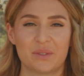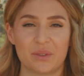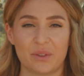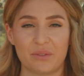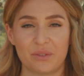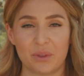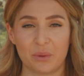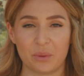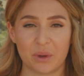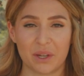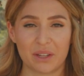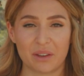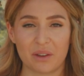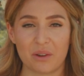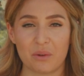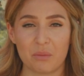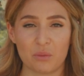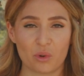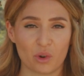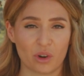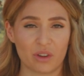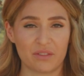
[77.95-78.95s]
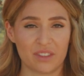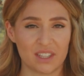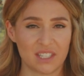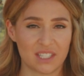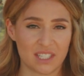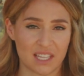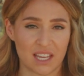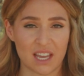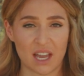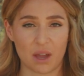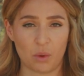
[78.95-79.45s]
So if you want to go more of the
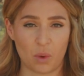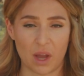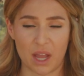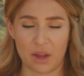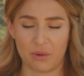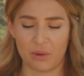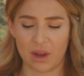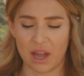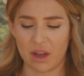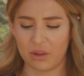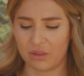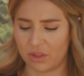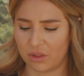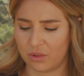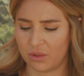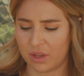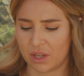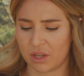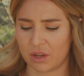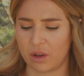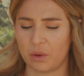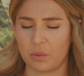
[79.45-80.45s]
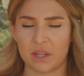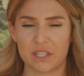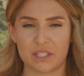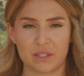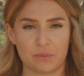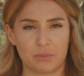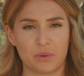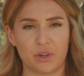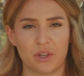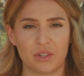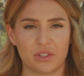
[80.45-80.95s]
DIY route, you can
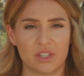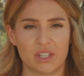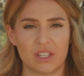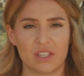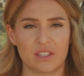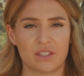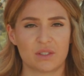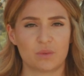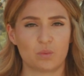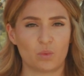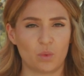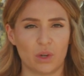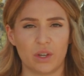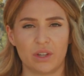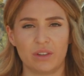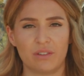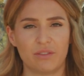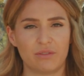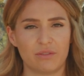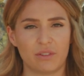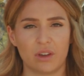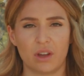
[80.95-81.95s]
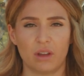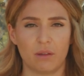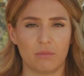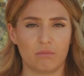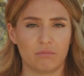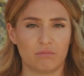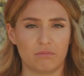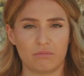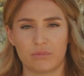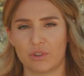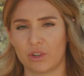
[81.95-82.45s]
always purchase wood
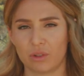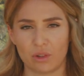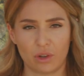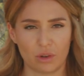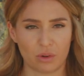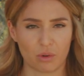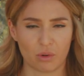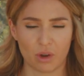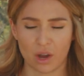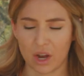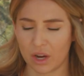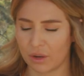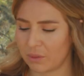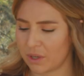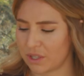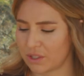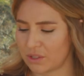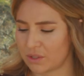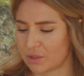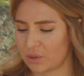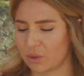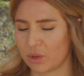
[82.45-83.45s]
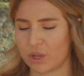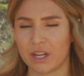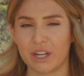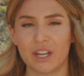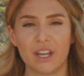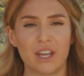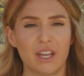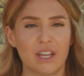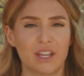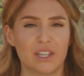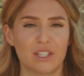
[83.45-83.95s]
from your local hardware store.
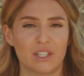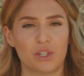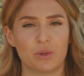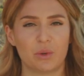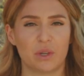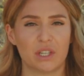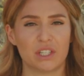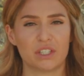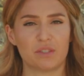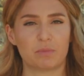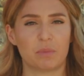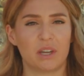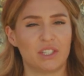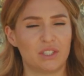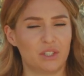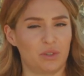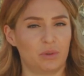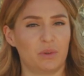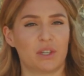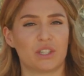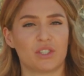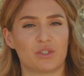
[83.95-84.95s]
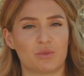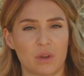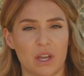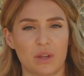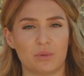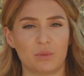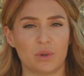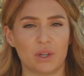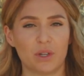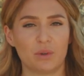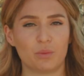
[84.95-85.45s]
2-inch by 2-inch
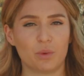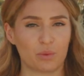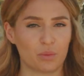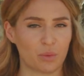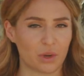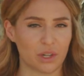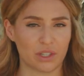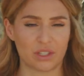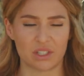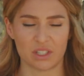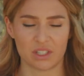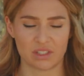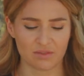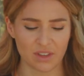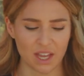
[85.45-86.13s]
redwood would work just